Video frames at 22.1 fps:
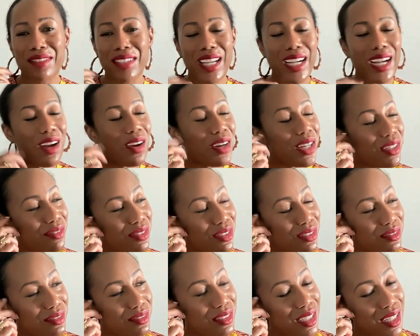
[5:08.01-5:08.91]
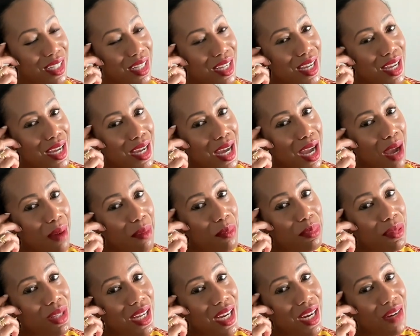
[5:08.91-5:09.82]
Like, I don't even, I'm
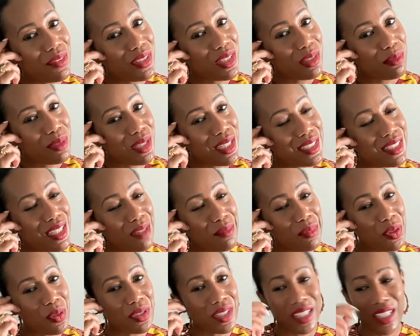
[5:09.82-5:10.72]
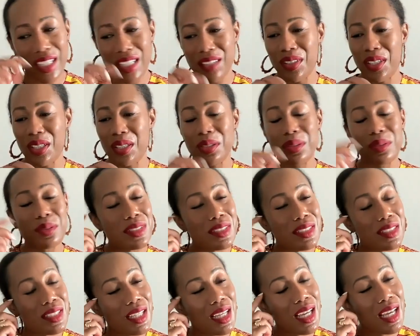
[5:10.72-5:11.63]
applying for these places. I'm going to
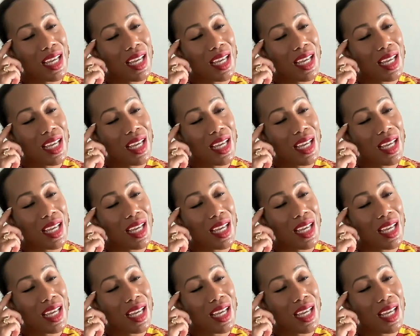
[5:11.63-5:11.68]
interviews.